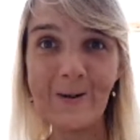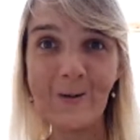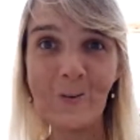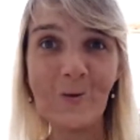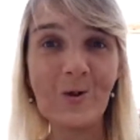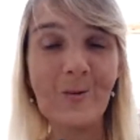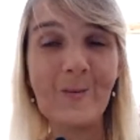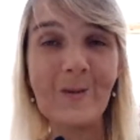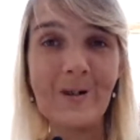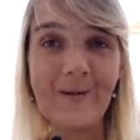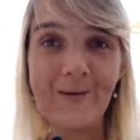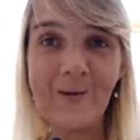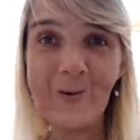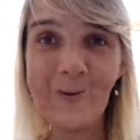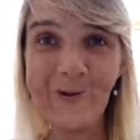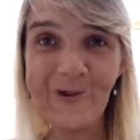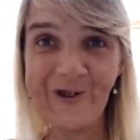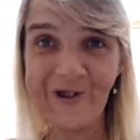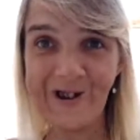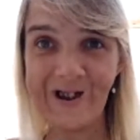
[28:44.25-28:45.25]
with my
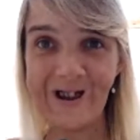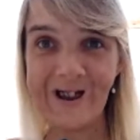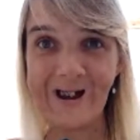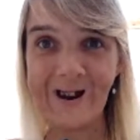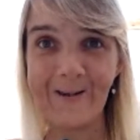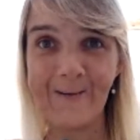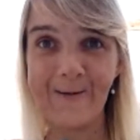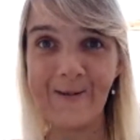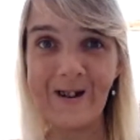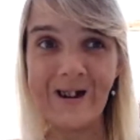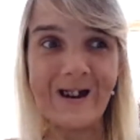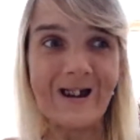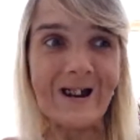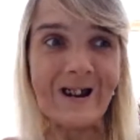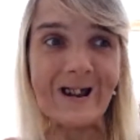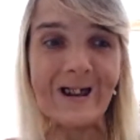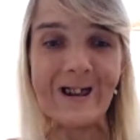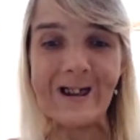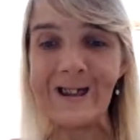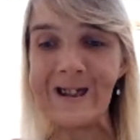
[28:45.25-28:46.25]
future self
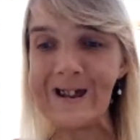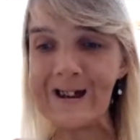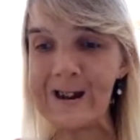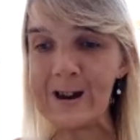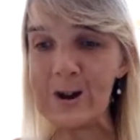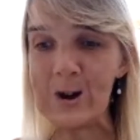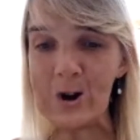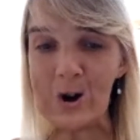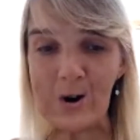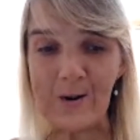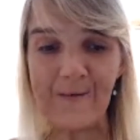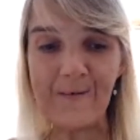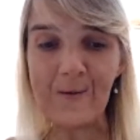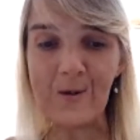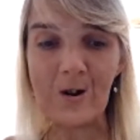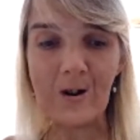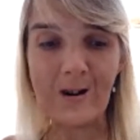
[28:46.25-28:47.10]
instead of